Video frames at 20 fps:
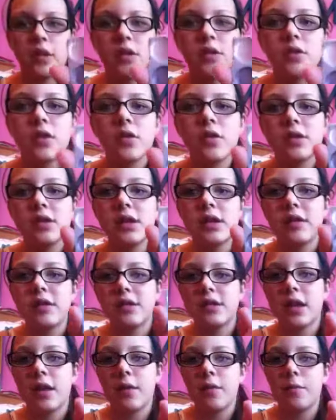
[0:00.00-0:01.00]
So you see
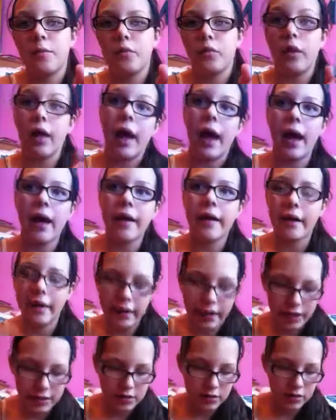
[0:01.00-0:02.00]
this, like, black,
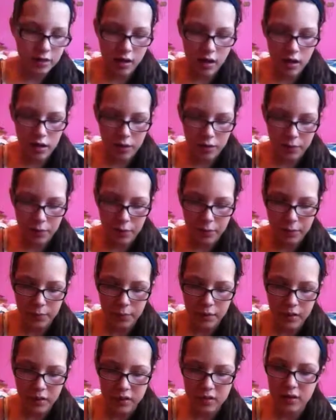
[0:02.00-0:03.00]
I guess you could call it, or
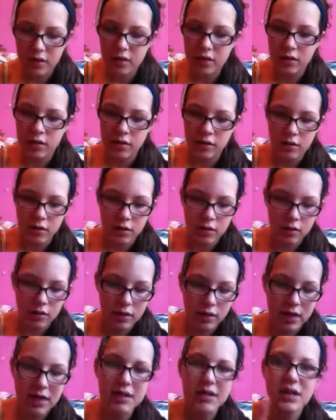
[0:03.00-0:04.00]
purple Oh,
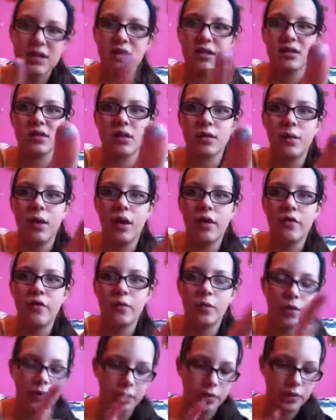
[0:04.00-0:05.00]
I guess that does come off
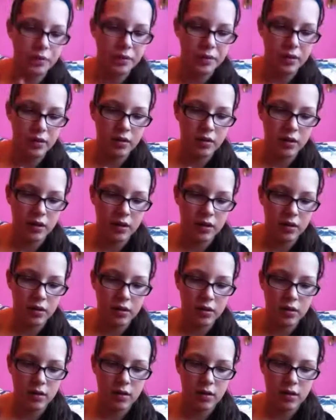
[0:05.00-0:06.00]
purple, but like,
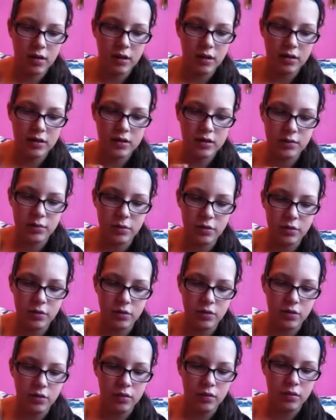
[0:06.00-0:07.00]
here's the
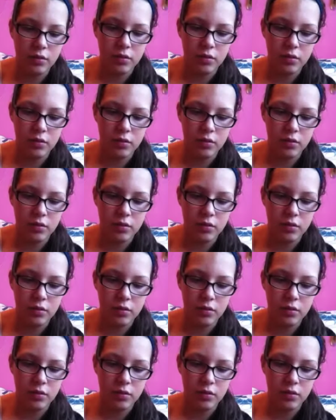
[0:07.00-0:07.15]
blue.